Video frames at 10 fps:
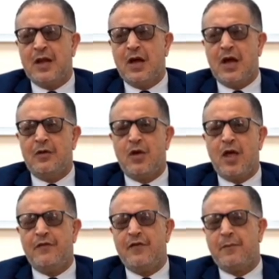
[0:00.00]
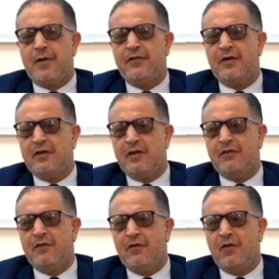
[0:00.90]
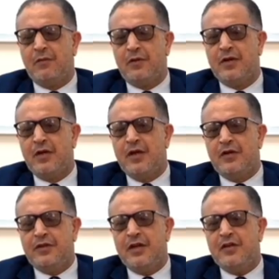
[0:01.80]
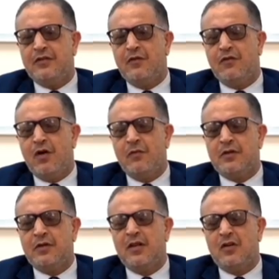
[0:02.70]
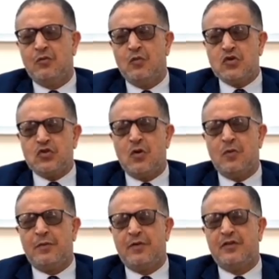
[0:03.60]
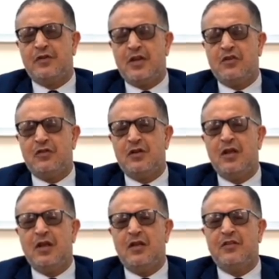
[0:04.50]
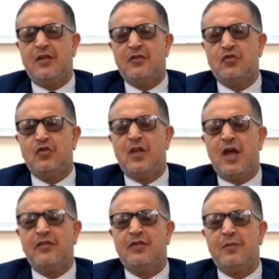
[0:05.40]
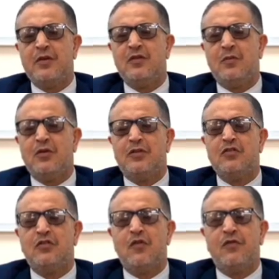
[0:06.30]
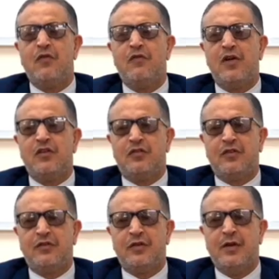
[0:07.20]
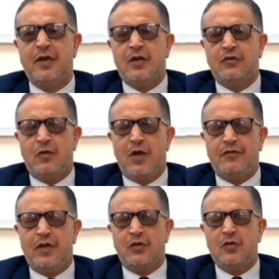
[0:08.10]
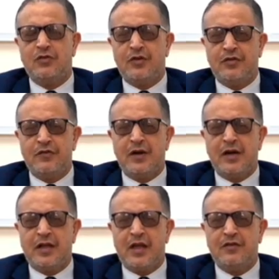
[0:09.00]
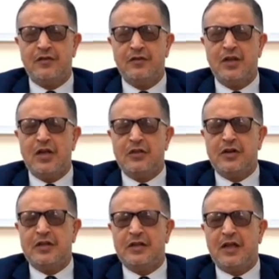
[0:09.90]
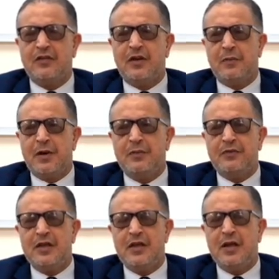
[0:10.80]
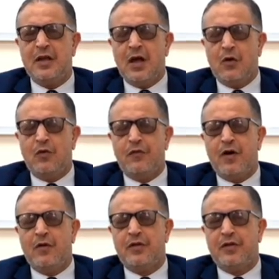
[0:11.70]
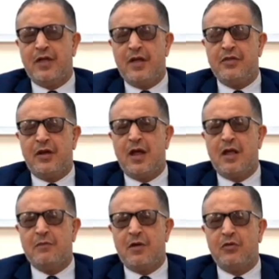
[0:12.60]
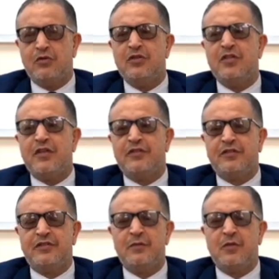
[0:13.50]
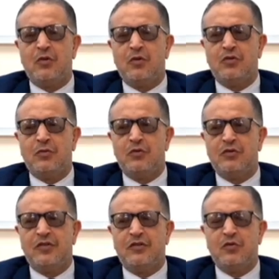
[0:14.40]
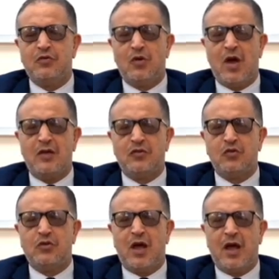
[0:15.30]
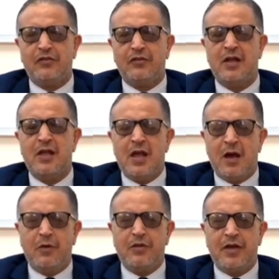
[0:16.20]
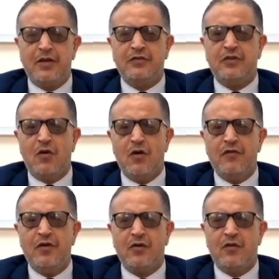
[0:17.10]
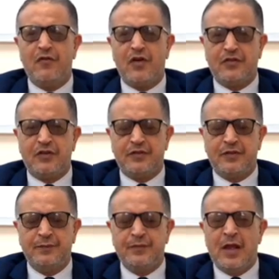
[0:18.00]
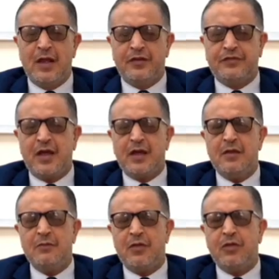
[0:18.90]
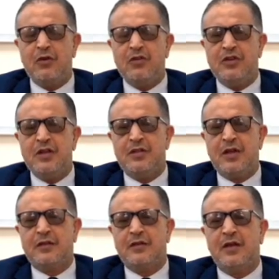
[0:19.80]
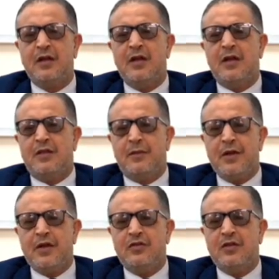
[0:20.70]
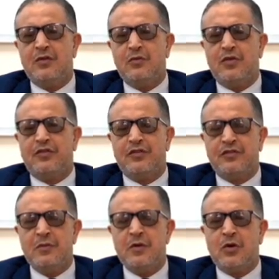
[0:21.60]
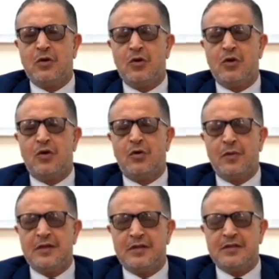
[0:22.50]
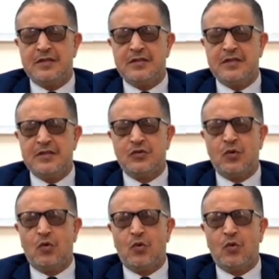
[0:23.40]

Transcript: and we have a peripheral nerve involvement. CNS involvement, the most common representation is that should ask the patient about history of convulsions. So we have diagnosed several cases treated as an epilepsy, and we found that the underlying pathology is the systemic autoimmune disease. So should ask about the history of convulsions. The second pathology that the patient with systemic rheumatic diseases or